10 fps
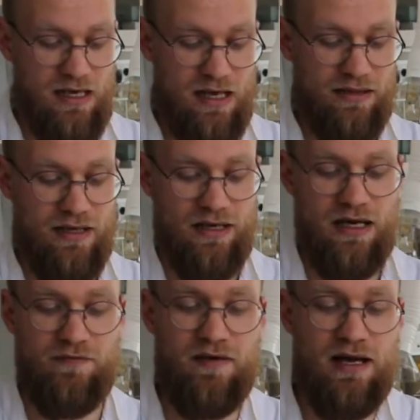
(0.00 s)
and then
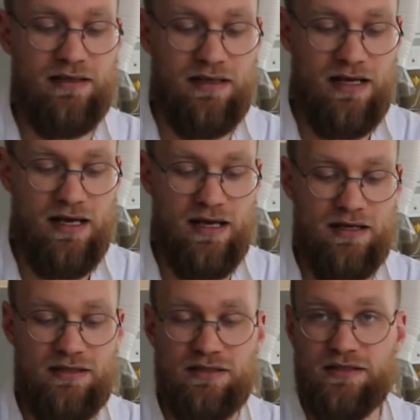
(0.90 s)
I find
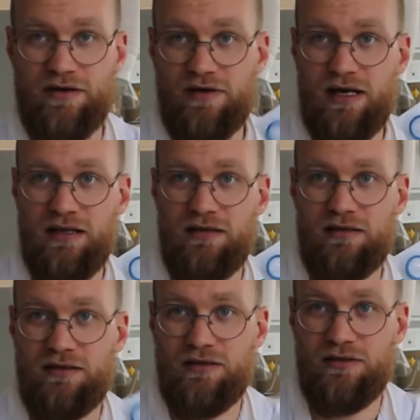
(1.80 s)
a sterile
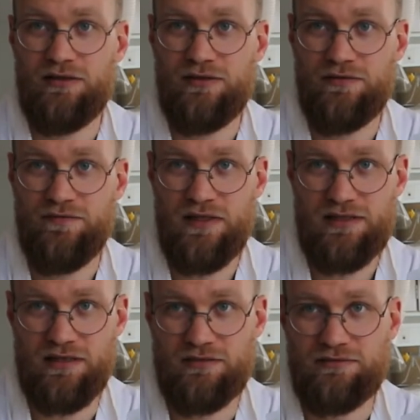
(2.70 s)
filter.